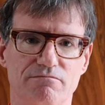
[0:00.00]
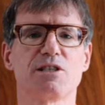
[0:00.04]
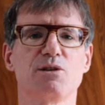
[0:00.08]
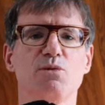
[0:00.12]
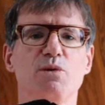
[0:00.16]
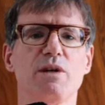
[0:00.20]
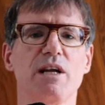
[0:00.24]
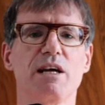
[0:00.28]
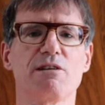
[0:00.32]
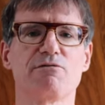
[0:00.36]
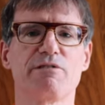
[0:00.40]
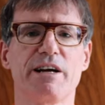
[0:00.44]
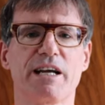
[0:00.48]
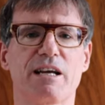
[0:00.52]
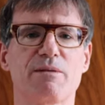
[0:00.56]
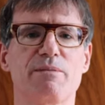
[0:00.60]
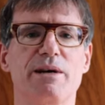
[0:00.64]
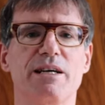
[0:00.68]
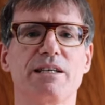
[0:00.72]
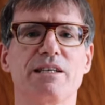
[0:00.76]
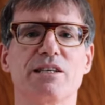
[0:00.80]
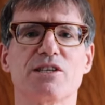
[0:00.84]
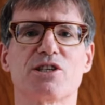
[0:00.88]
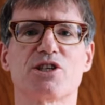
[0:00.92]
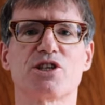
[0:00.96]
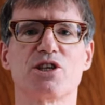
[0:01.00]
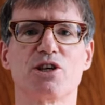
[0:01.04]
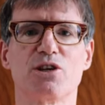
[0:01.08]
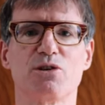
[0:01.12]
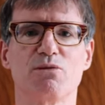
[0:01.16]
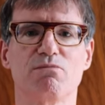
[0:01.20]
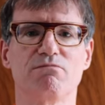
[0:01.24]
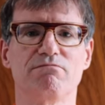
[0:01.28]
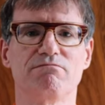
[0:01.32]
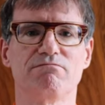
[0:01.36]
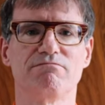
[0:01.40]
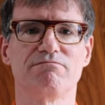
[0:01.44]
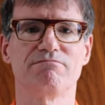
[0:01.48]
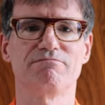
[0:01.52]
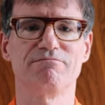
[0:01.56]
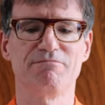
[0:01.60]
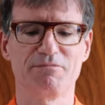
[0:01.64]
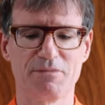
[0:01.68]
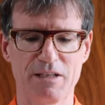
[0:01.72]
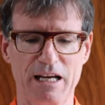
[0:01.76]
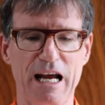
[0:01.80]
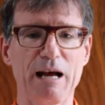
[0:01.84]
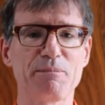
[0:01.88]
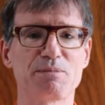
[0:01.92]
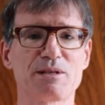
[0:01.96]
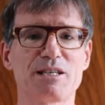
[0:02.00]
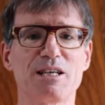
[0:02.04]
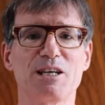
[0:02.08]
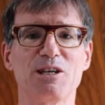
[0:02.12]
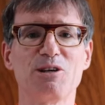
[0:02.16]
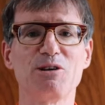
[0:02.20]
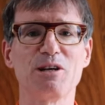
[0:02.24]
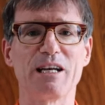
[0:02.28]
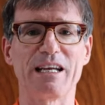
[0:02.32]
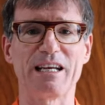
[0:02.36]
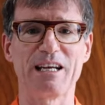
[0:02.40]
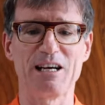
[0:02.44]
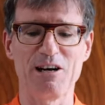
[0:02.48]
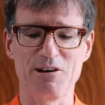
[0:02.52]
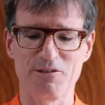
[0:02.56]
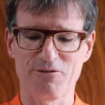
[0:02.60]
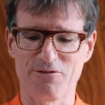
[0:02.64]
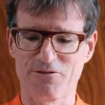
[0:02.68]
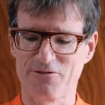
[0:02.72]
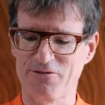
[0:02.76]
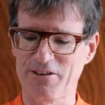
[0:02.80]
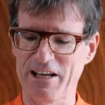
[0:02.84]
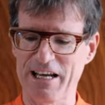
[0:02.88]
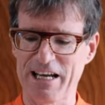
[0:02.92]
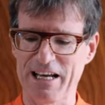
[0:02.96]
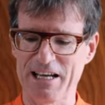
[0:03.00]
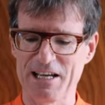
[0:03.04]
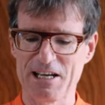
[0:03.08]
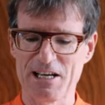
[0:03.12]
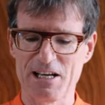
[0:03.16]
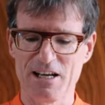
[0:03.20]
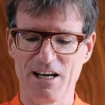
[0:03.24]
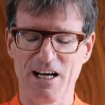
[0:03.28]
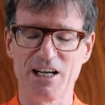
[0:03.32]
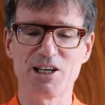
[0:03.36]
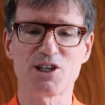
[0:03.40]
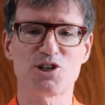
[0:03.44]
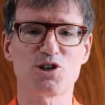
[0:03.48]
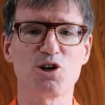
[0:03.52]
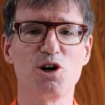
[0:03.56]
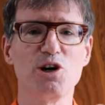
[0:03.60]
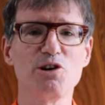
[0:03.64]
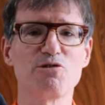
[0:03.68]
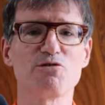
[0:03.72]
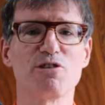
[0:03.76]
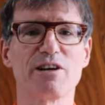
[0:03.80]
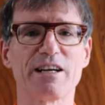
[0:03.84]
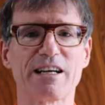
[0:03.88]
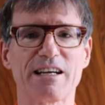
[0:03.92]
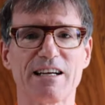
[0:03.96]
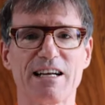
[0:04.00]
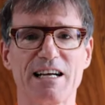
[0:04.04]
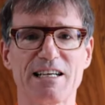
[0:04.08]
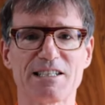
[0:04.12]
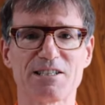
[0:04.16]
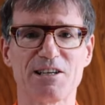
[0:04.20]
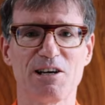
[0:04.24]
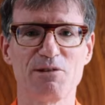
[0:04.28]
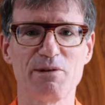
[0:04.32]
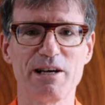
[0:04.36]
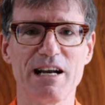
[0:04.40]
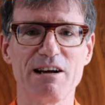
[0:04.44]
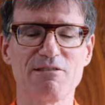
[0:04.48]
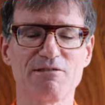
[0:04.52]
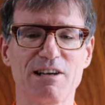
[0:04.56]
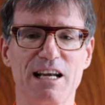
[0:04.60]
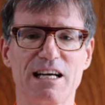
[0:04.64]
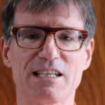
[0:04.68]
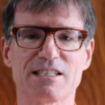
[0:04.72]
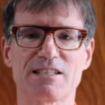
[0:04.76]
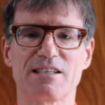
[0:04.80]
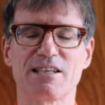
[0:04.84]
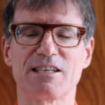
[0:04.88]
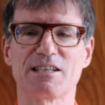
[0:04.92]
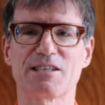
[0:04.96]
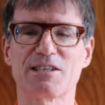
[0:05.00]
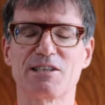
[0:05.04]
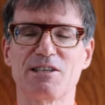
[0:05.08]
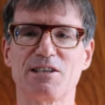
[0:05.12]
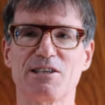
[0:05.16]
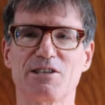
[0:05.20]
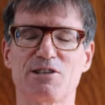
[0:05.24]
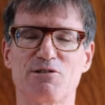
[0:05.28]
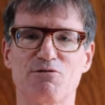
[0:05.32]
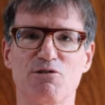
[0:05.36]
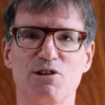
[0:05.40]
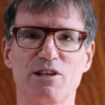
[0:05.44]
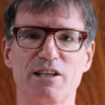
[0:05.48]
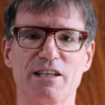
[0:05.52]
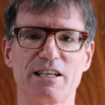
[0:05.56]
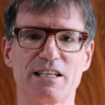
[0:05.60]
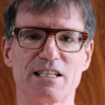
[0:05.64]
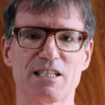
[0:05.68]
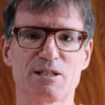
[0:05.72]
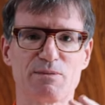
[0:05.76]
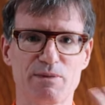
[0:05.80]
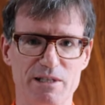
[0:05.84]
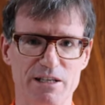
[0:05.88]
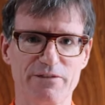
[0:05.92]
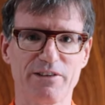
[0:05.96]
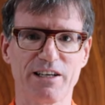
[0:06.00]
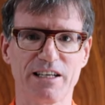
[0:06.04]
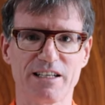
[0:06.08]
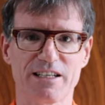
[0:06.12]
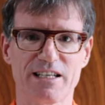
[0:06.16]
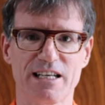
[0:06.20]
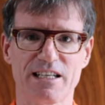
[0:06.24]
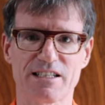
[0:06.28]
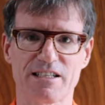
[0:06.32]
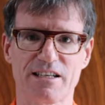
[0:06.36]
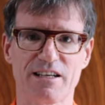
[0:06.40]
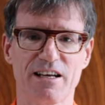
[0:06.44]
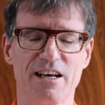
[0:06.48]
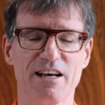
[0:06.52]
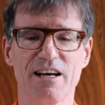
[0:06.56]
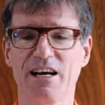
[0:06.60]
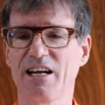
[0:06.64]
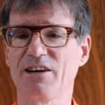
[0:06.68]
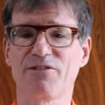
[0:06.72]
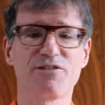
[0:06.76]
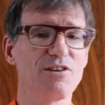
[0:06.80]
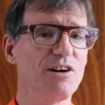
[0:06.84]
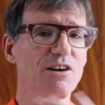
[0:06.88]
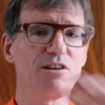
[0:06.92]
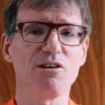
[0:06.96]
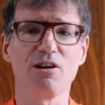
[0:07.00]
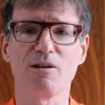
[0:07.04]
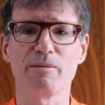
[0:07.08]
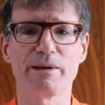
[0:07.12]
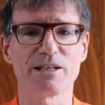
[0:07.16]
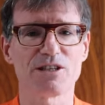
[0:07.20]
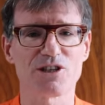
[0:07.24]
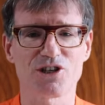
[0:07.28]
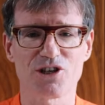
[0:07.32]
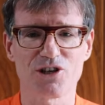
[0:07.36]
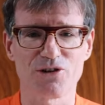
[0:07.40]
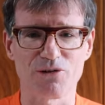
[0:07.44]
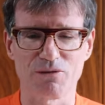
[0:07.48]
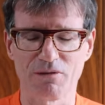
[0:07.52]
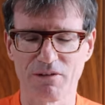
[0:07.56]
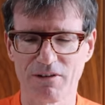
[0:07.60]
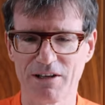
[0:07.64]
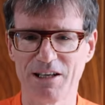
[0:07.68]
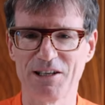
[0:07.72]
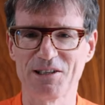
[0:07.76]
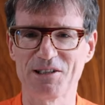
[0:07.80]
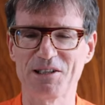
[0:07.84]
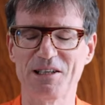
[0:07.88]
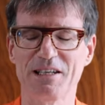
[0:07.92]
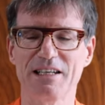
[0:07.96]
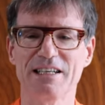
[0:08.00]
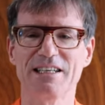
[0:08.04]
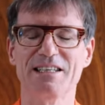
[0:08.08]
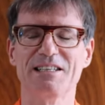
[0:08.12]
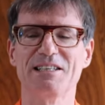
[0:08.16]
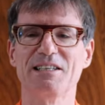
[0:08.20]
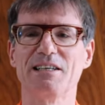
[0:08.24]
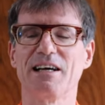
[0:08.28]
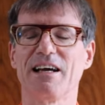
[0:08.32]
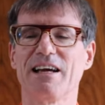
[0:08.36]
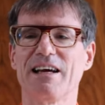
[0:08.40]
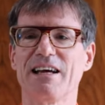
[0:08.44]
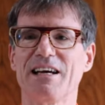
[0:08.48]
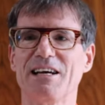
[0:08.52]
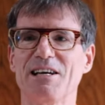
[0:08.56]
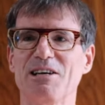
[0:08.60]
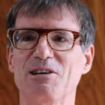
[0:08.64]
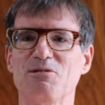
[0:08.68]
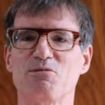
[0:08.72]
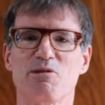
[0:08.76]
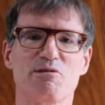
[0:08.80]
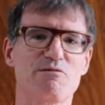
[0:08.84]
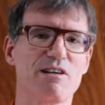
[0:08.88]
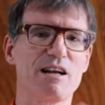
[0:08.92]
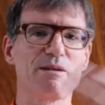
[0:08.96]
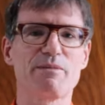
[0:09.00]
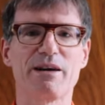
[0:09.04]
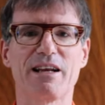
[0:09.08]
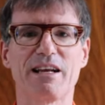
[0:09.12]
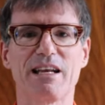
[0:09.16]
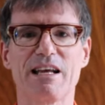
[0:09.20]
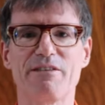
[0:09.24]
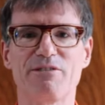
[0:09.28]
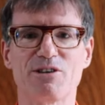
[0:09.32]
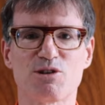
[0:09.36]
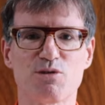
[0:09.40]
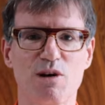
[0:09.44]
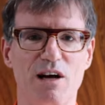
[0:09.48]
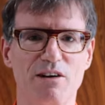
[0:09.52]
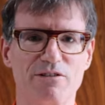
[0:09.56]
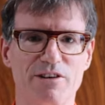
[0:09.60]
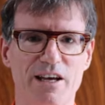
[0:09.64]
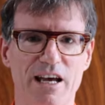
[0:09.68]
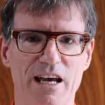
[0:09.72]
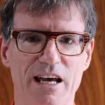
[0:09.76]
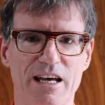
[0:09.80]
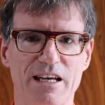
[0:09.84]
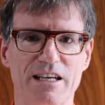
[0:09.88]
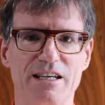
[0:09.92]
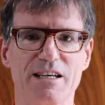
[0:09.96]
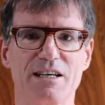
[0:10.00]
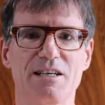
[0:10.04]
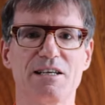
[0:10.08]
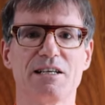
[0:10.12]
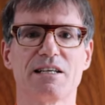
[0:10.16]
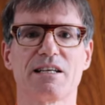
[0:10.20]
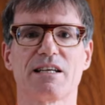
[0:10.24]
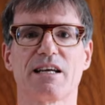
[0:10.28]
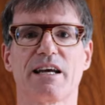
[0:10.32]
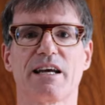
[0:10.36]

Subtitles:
So would I recommend this shoe? Absolutely. I enjoyed running it last night. I went out last night to run in this specifically to test it, and I forgot all about the shoe. We ran about 11-12k.